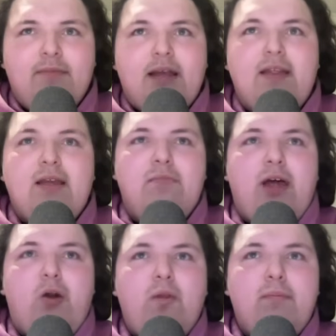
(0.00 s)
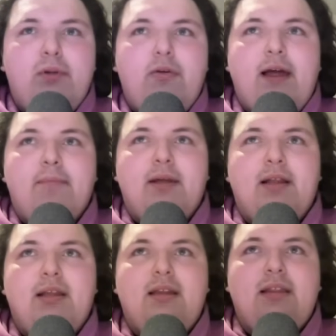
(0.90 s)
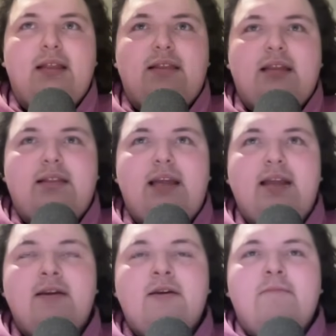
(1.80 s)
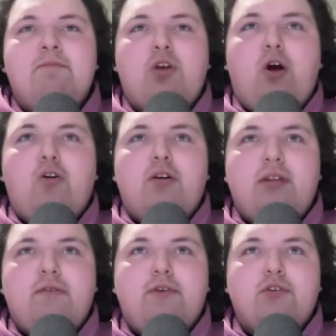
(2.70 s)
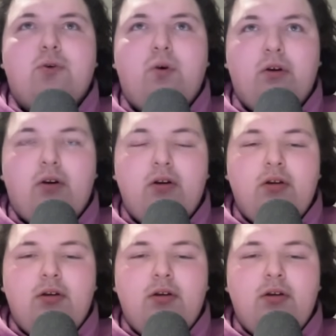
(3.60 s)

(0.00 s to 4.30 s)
And they not only blew that big lead that they garnered in the first quarter,